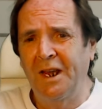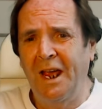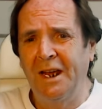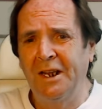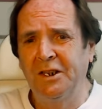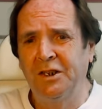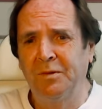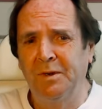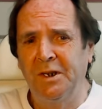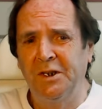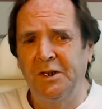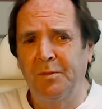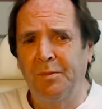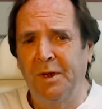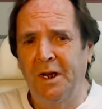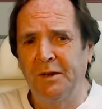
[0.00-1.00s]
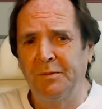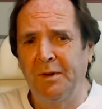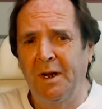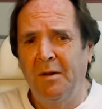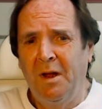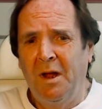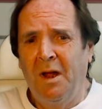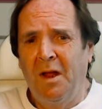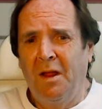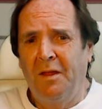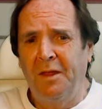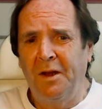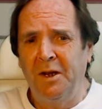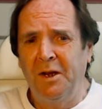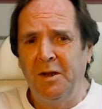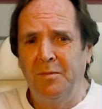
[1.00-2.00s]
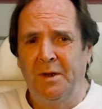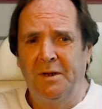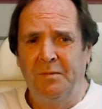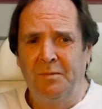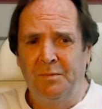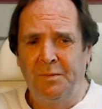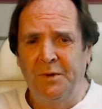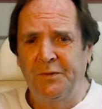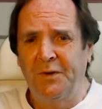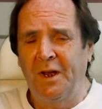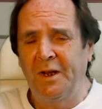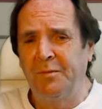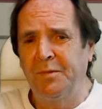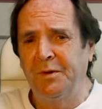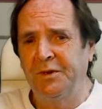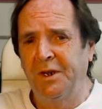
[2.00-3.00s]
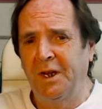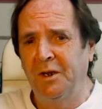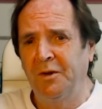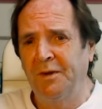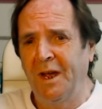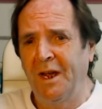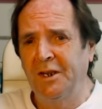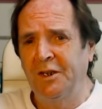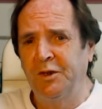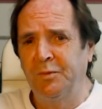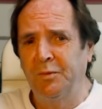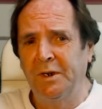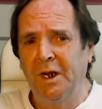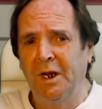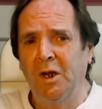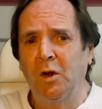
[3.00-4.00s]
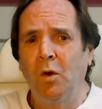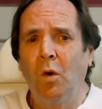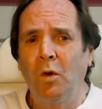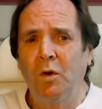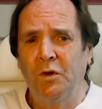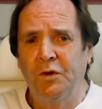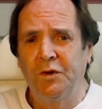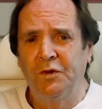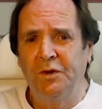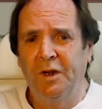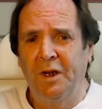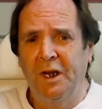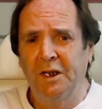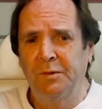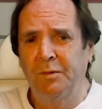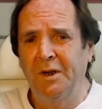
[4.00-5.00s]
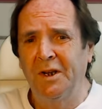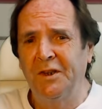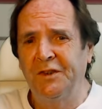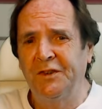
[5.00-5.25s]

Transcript: antimony supplies made up 35% of antimony and concentrate exports,